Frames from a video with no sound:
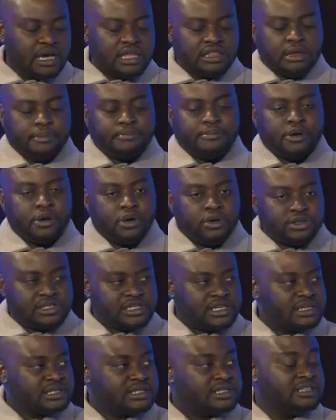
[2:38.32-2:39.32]
the
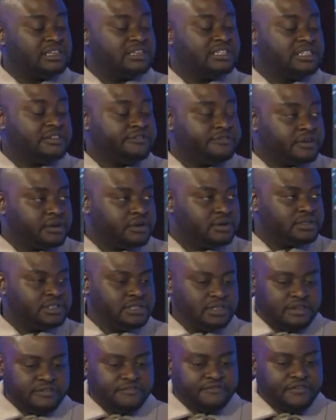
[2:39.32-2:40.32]
process, the difficulty,
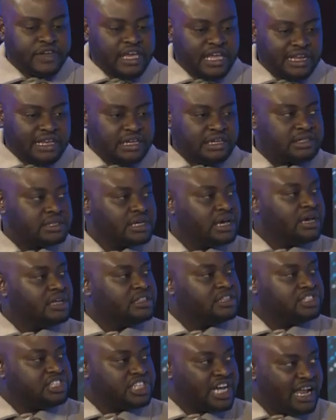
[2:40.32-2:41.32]
the failures,
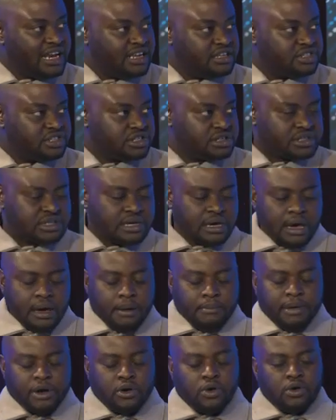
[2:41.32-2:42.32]
the challenges,
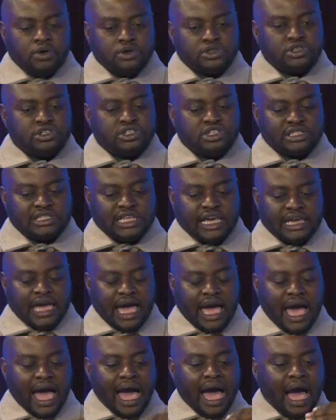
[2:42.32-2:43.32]
but also just like
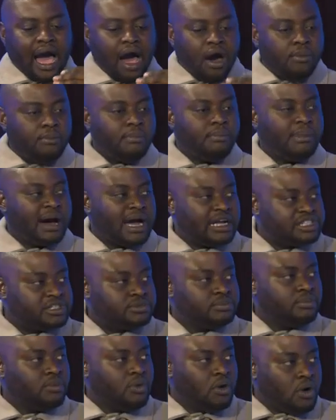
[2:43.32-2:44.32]
how much
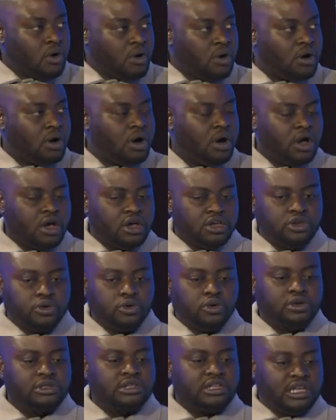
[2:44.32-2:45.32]
more you
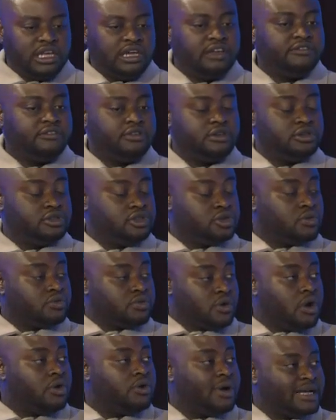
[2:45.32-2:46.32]
will need to
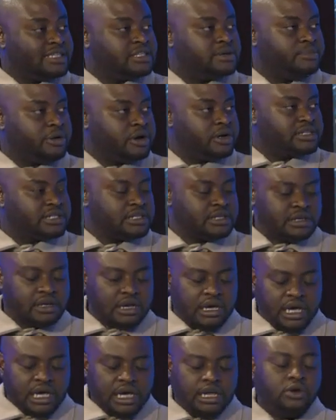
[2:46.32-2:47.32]
grow as a person
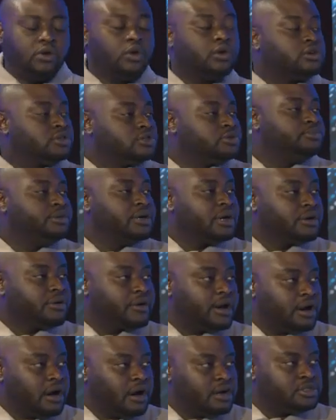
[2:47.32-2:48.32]
in order to be a
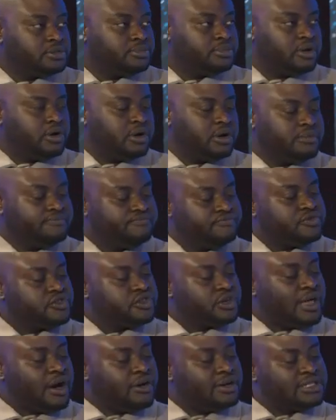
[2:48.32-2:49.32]
great entrepreneur. So
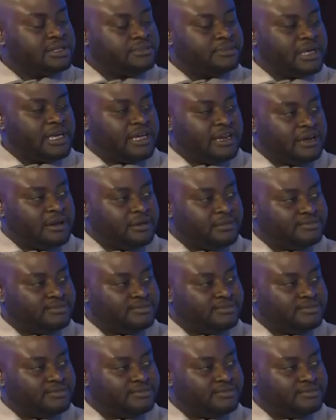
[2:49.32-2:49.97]
that was the beginning.